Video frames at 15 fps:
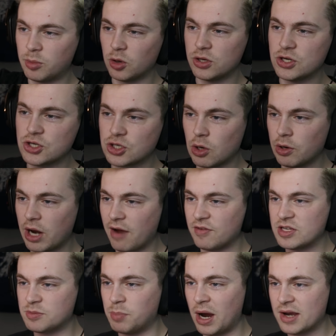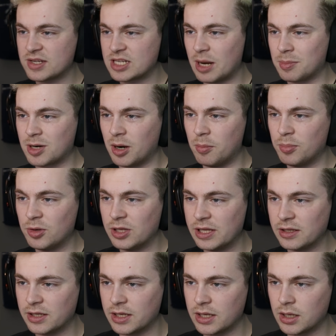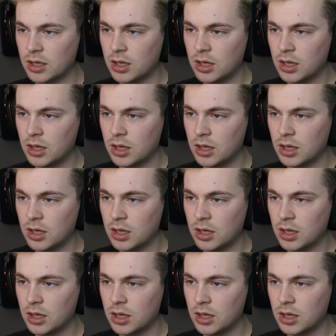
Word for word: bro, he's showing off his bicep completely.